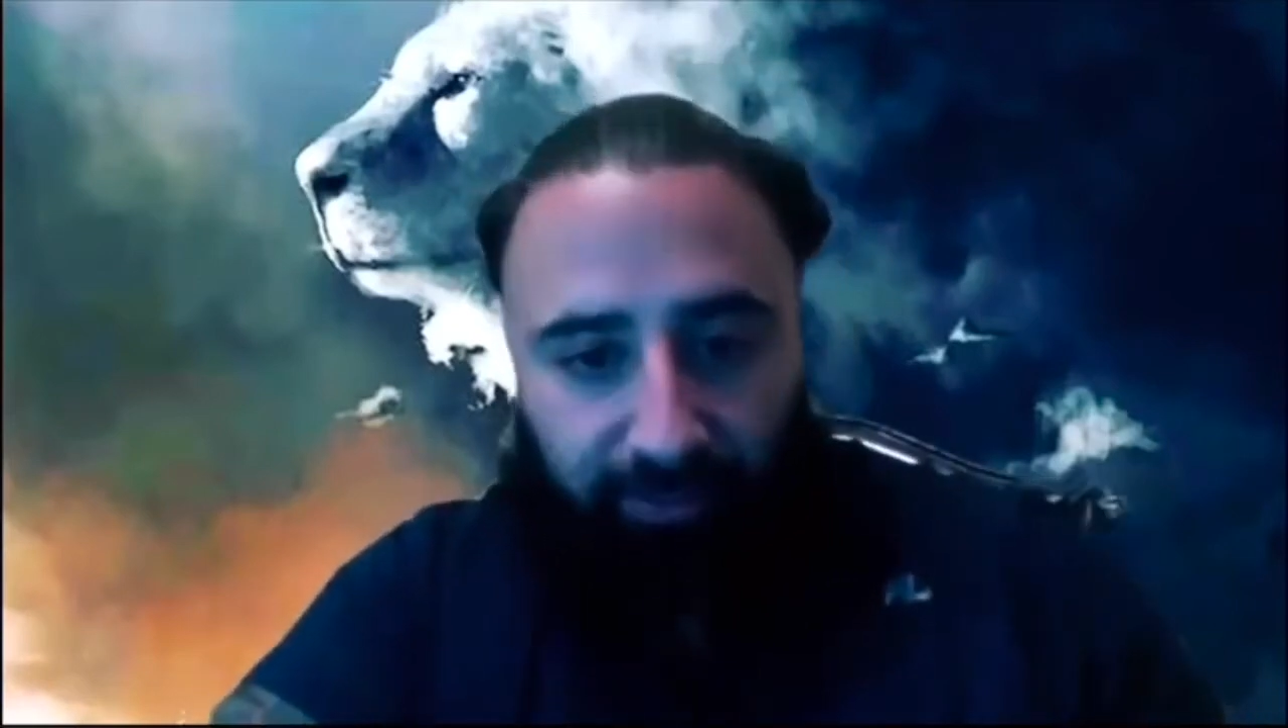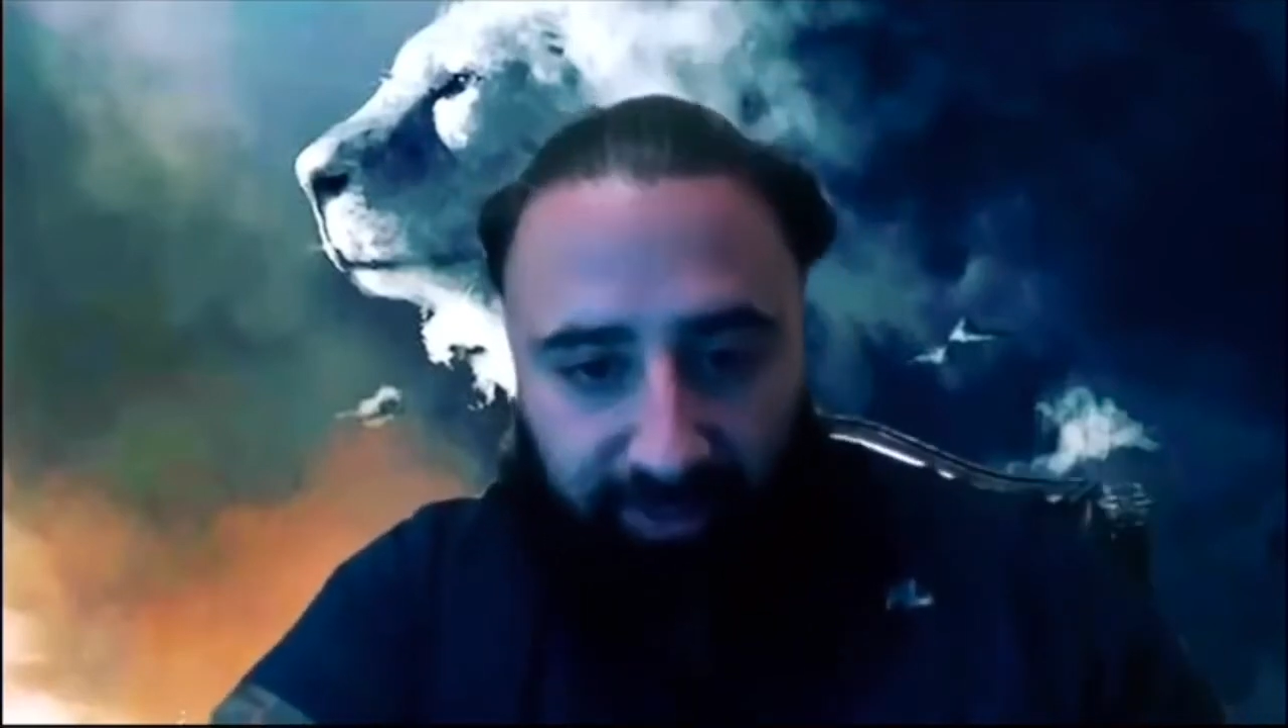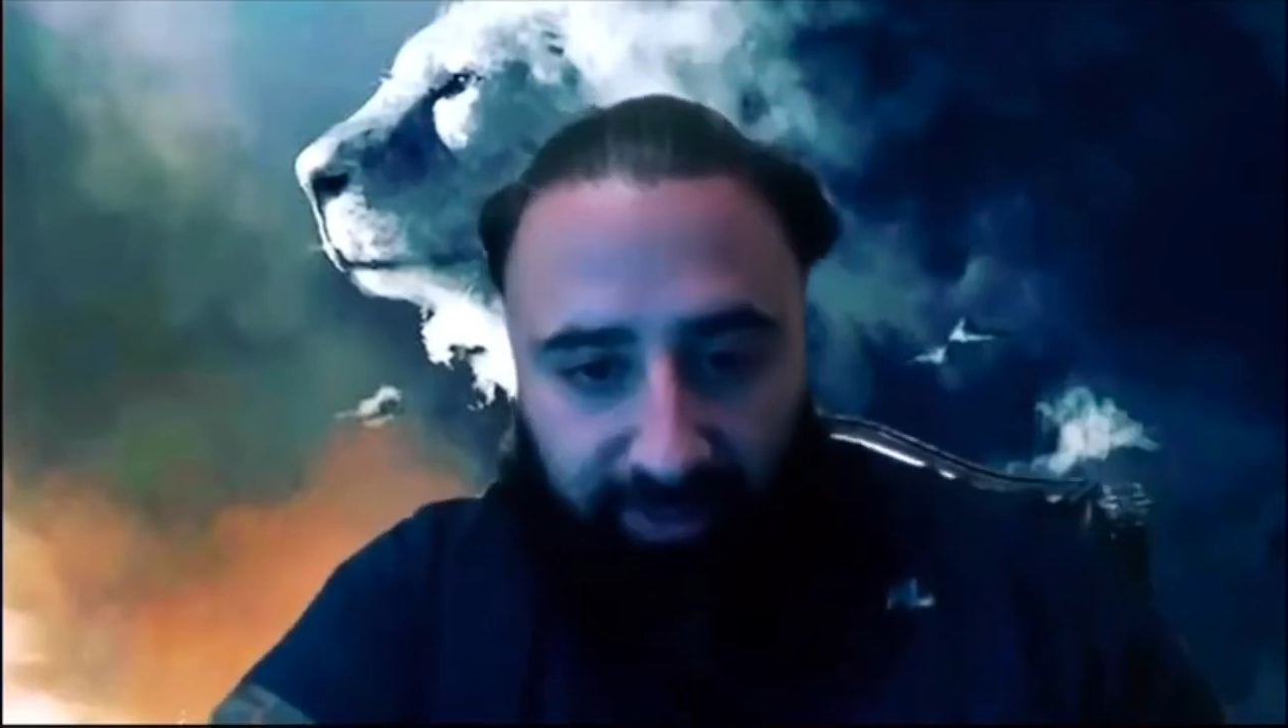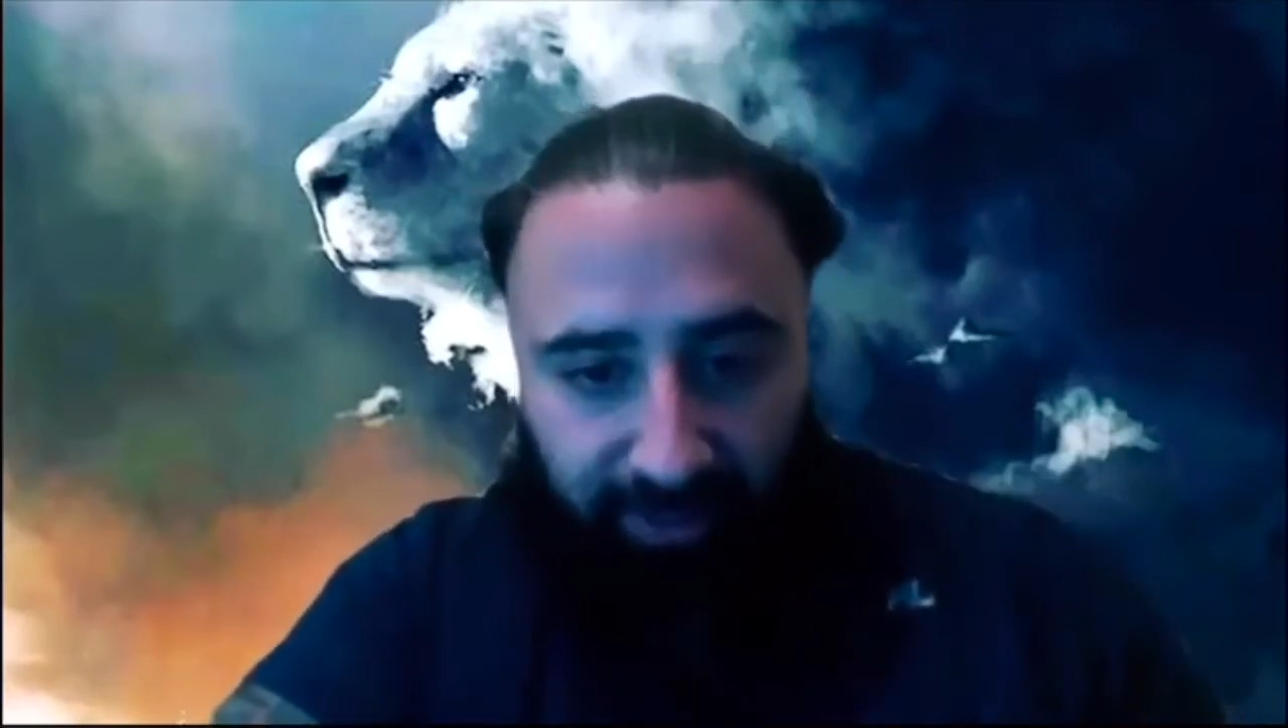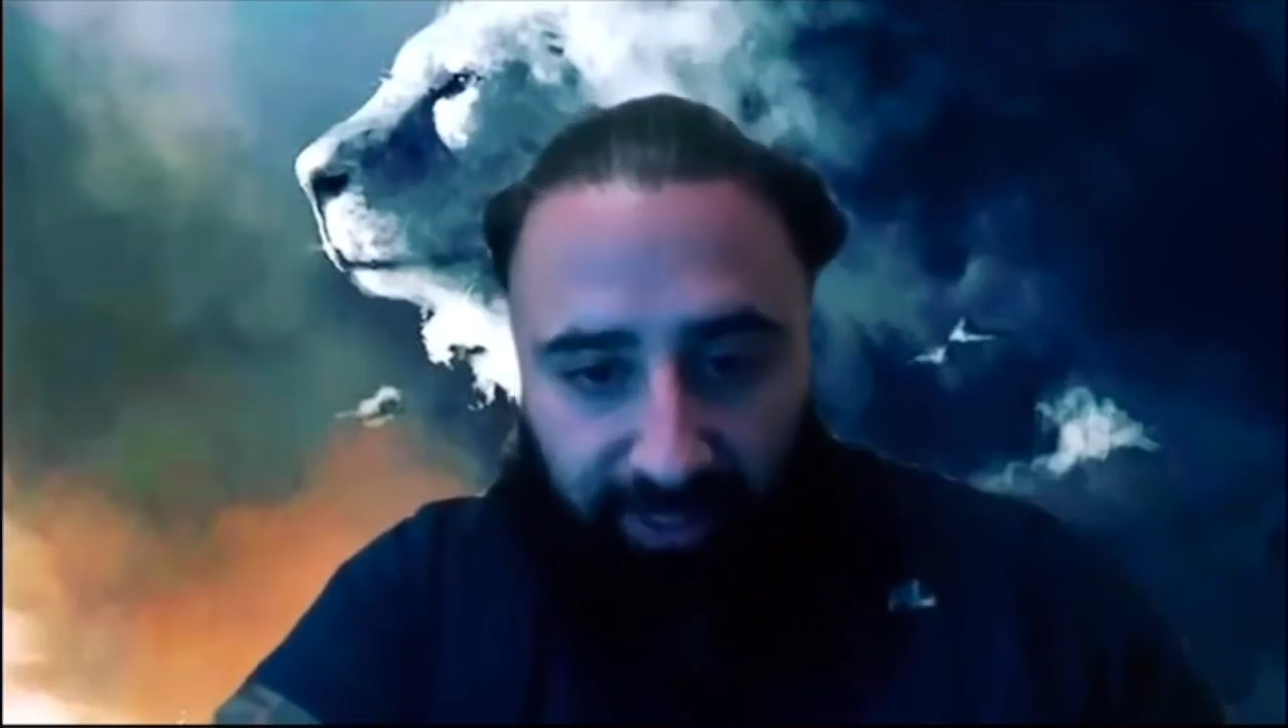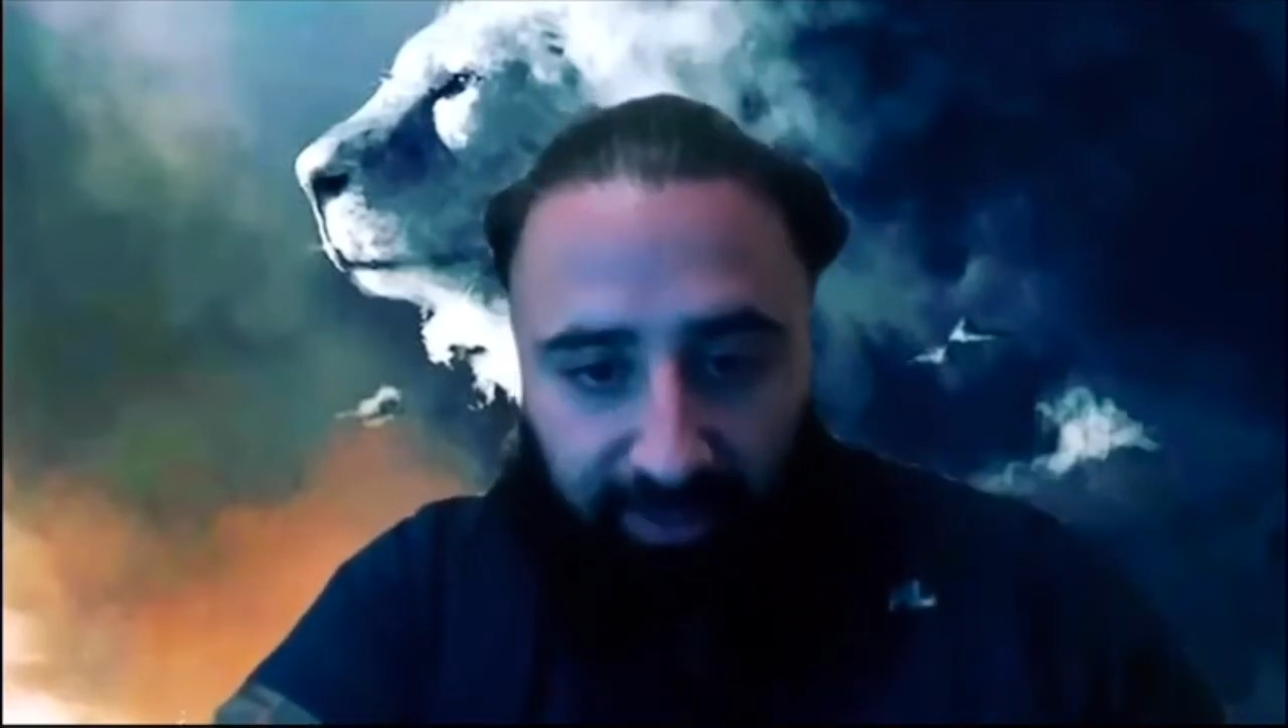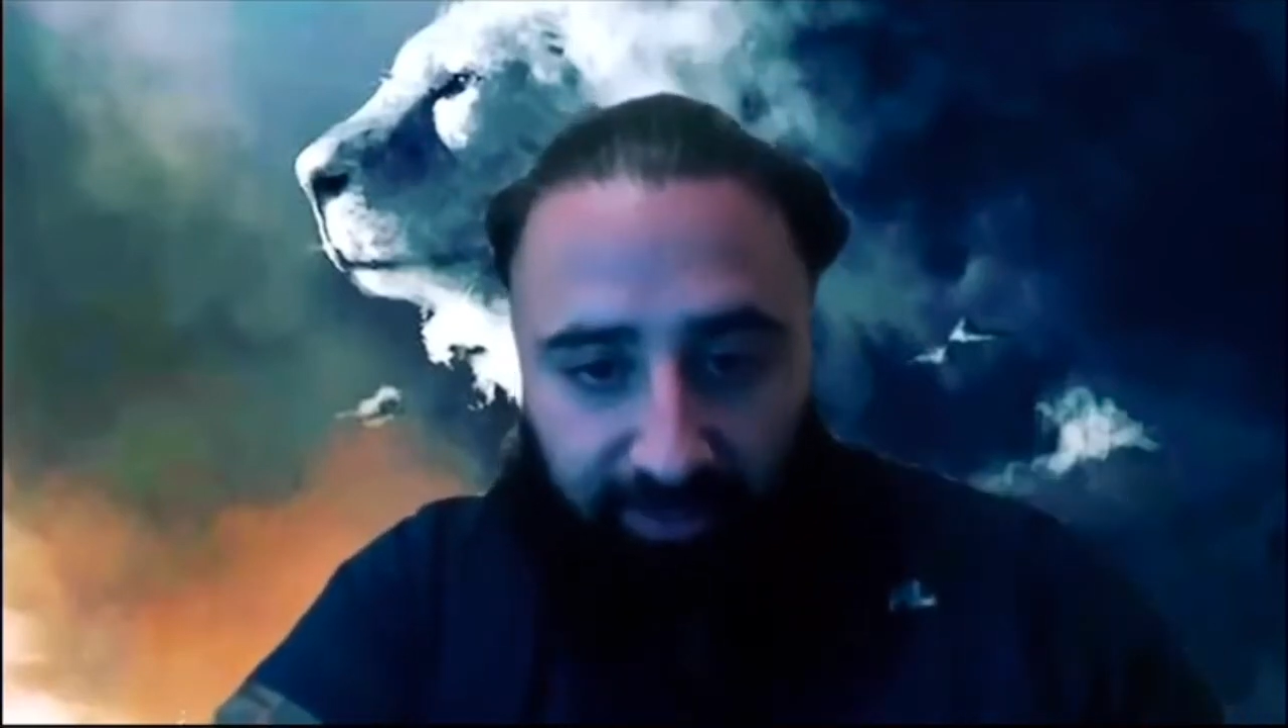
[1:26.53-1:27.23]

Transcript: let's get it